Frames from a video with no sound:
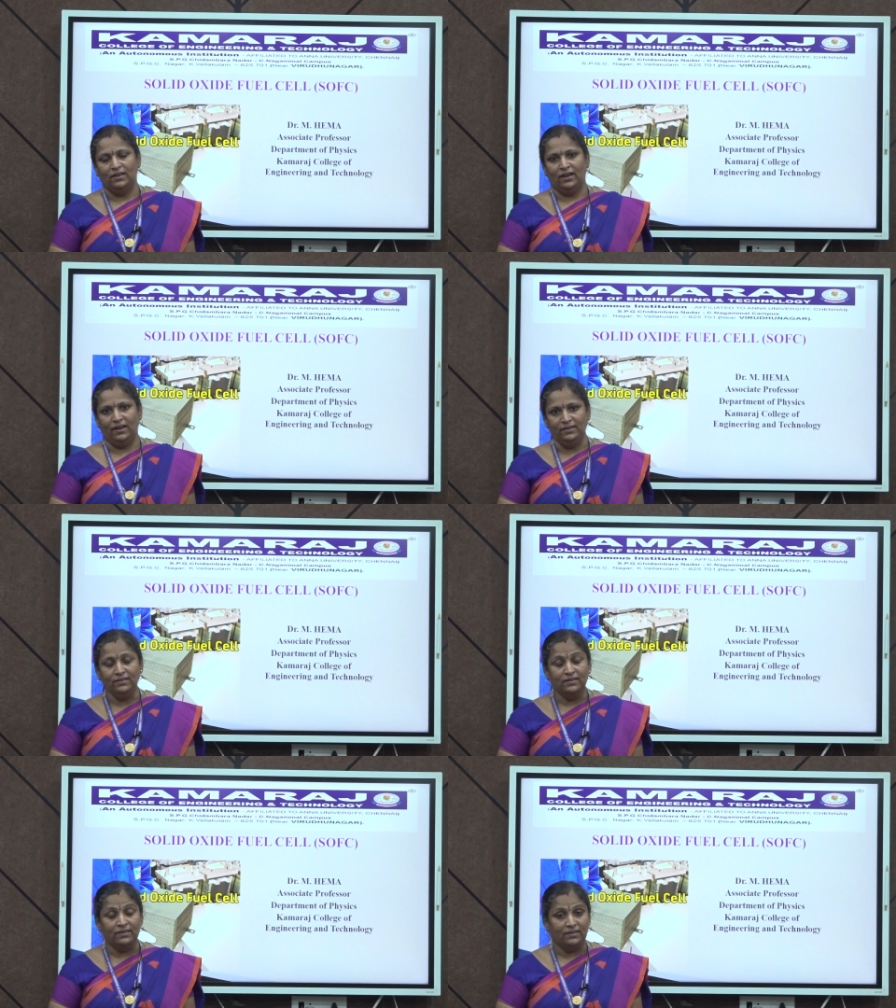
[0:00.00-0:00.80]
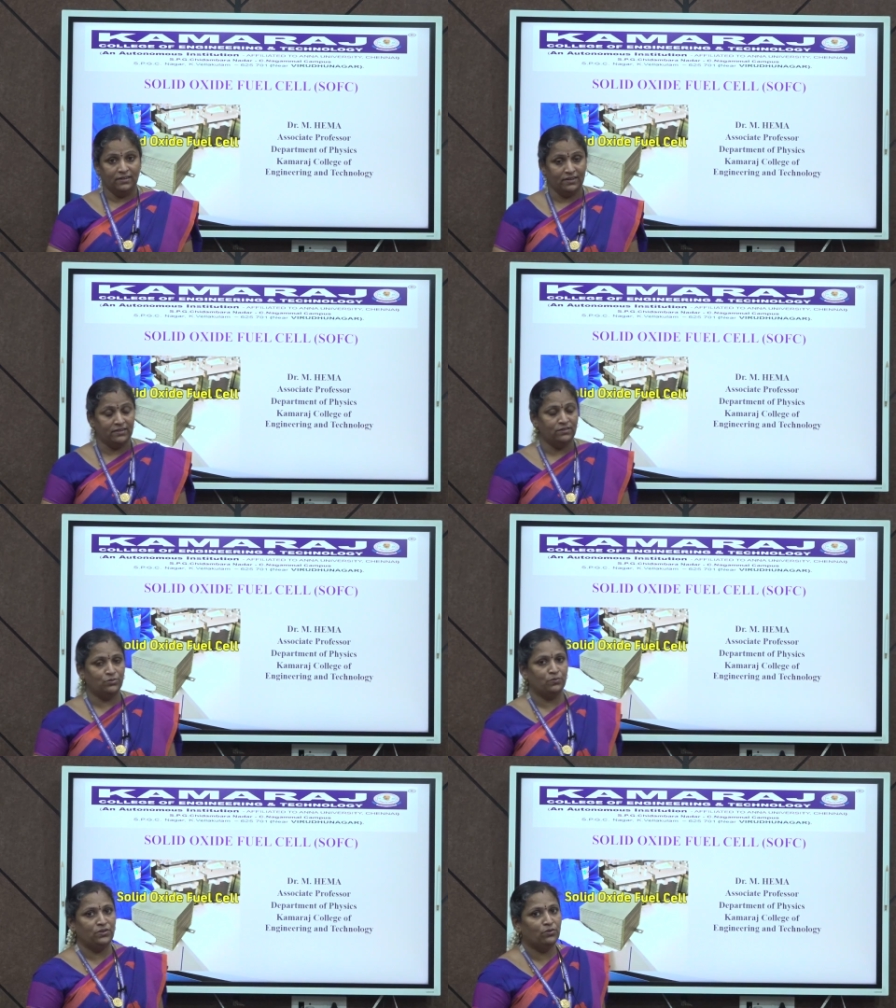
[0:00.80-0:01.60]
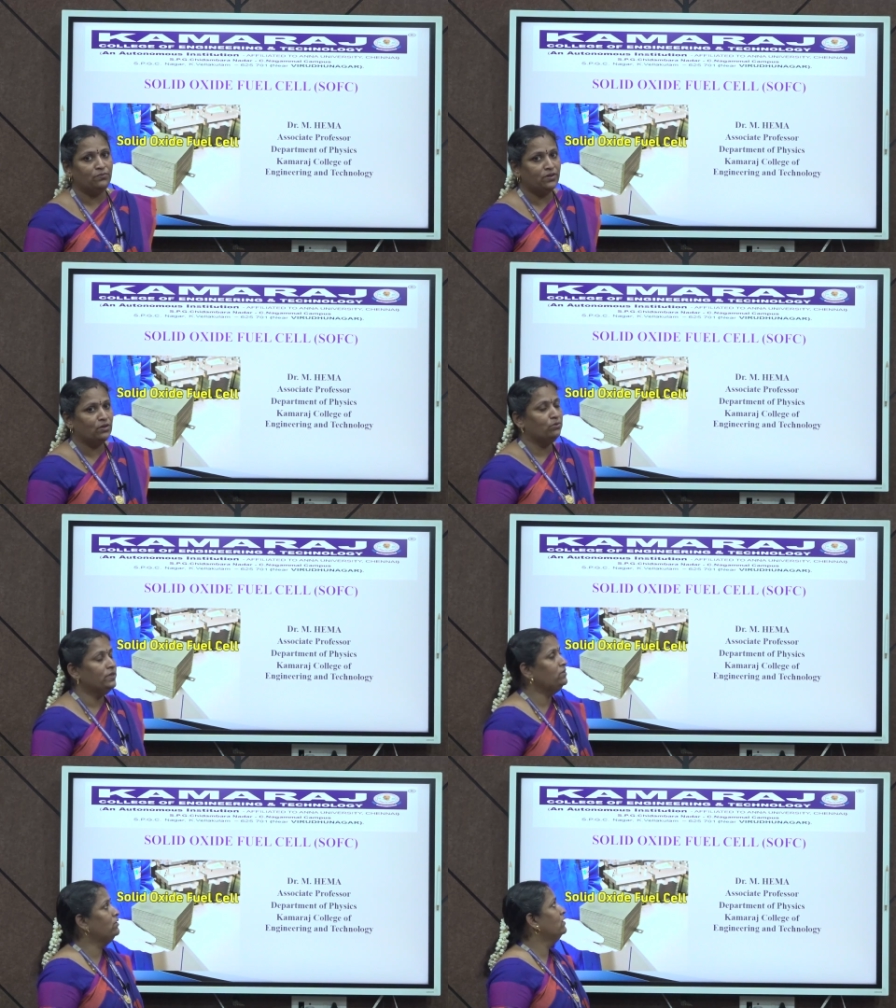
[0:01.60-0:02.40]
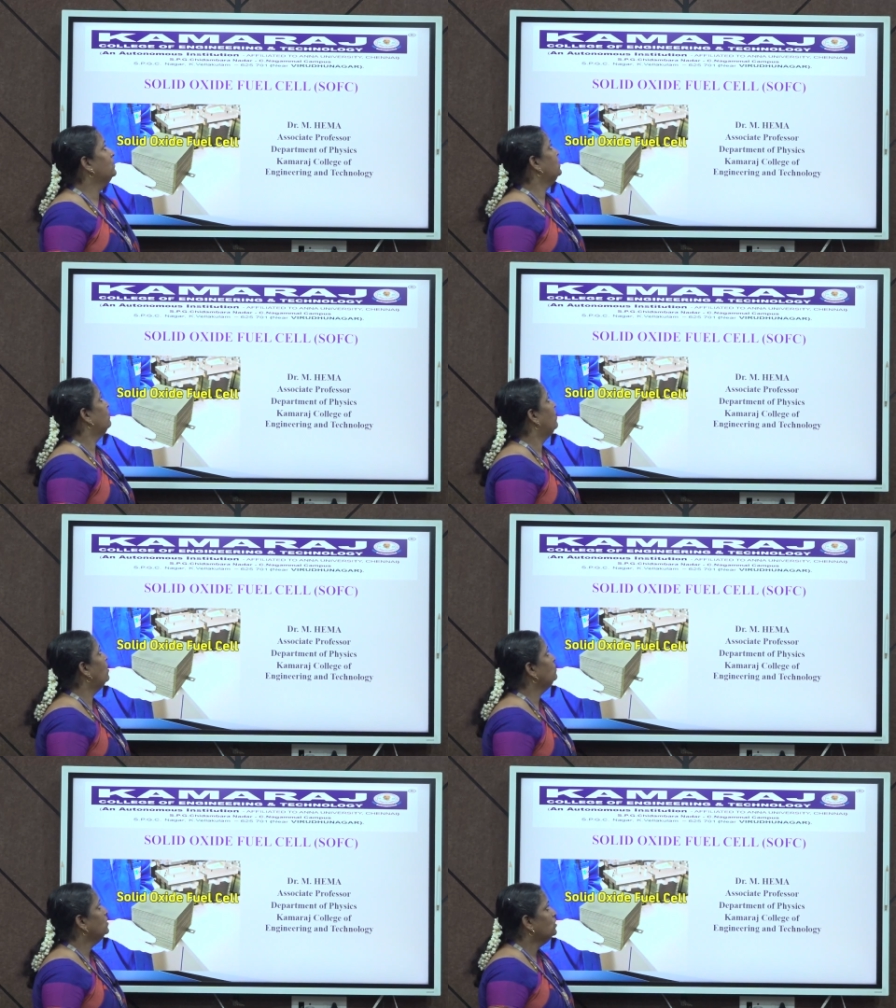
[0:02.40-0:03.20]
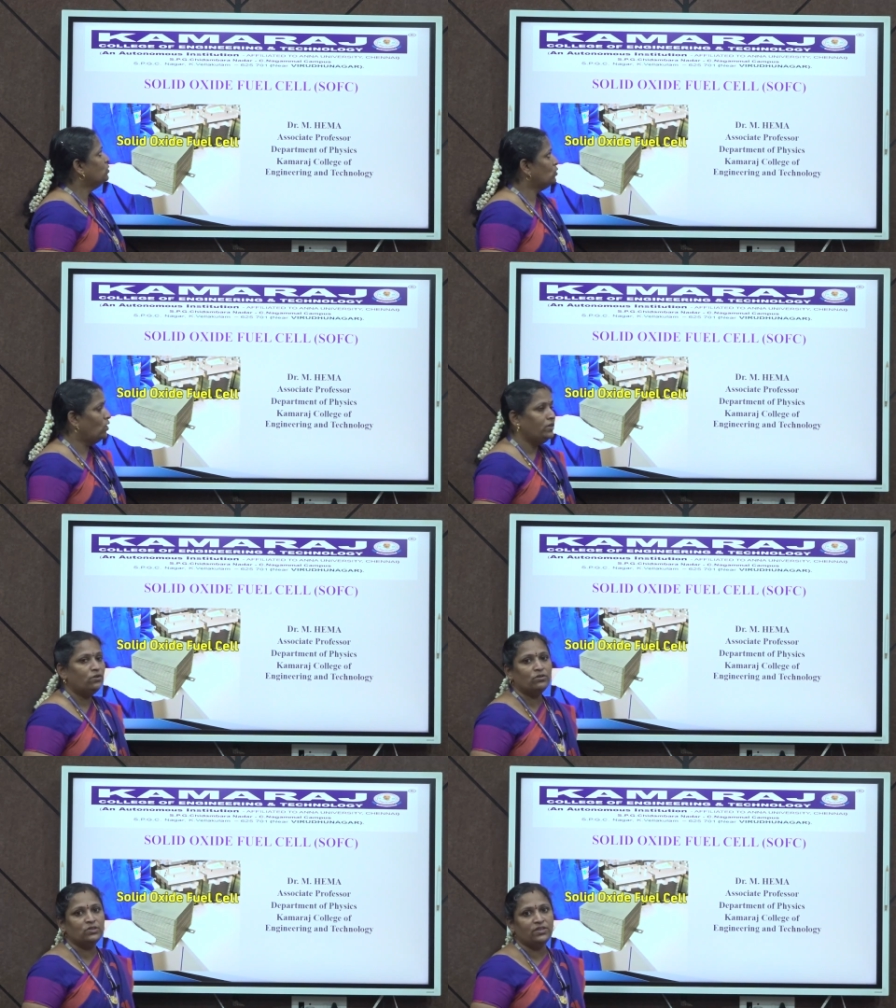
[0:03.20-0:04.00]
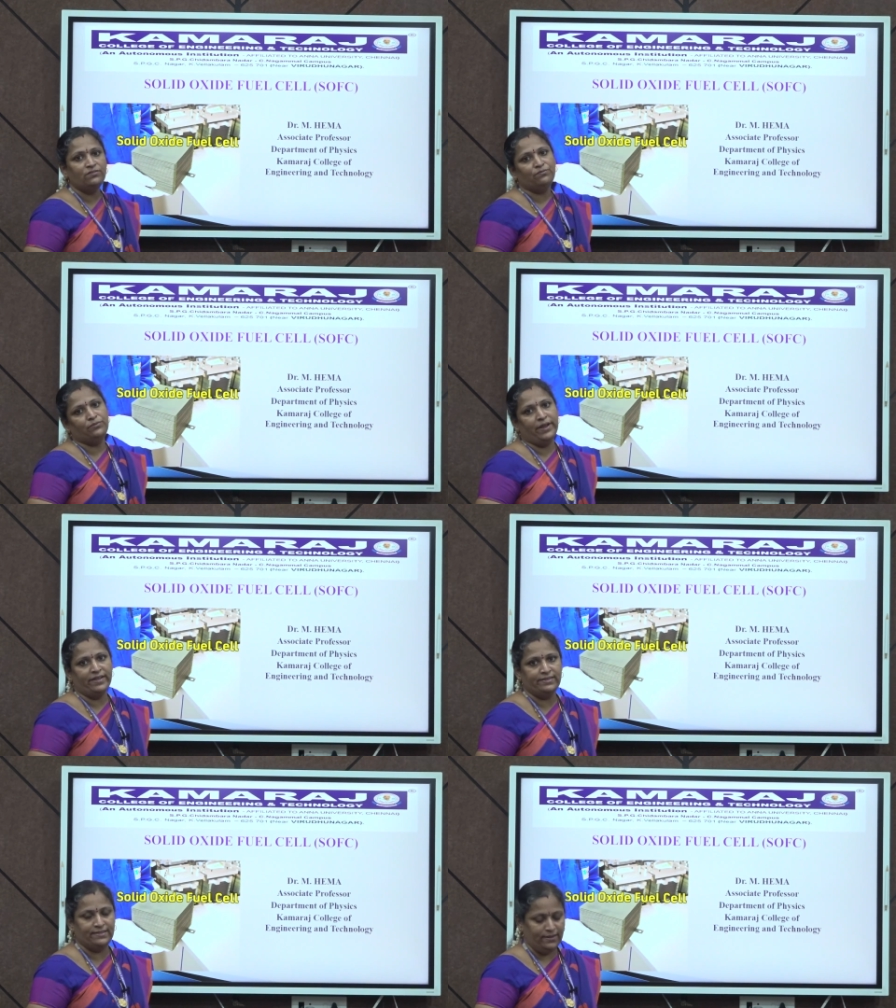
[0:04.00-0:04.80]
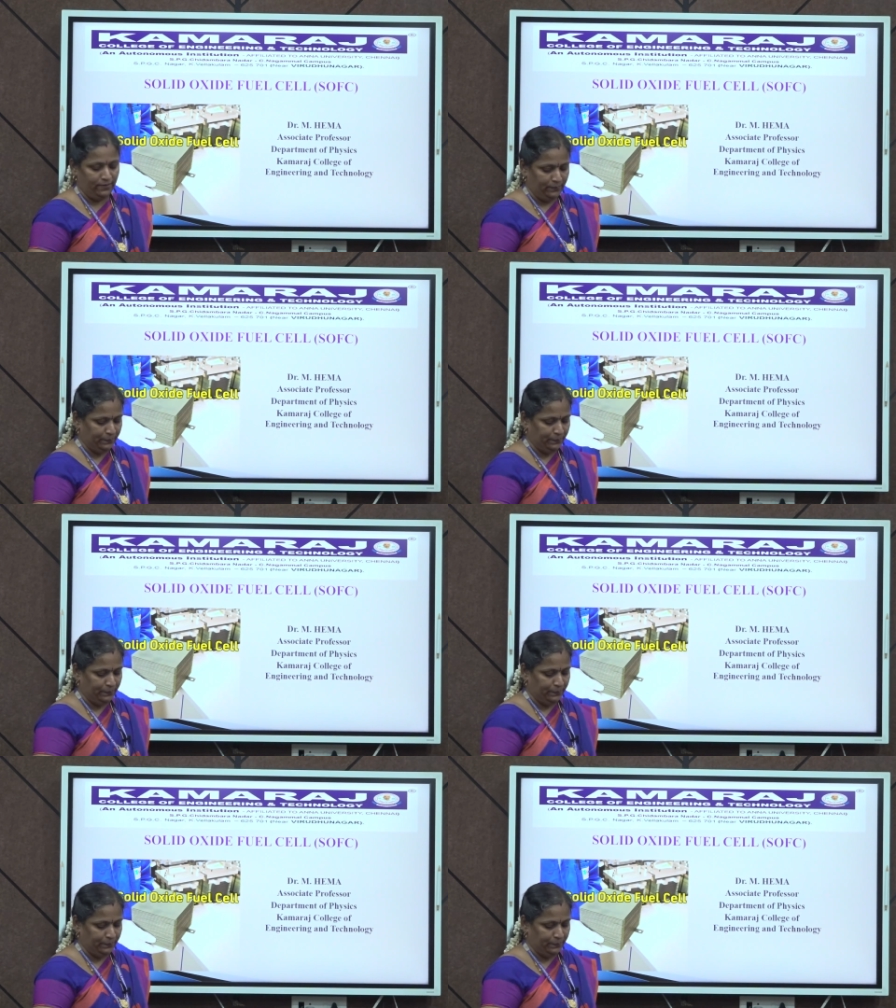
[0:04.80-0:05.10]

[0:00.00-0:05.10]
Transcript: And here in this video, we are going to learn about solid oxide fuel cell.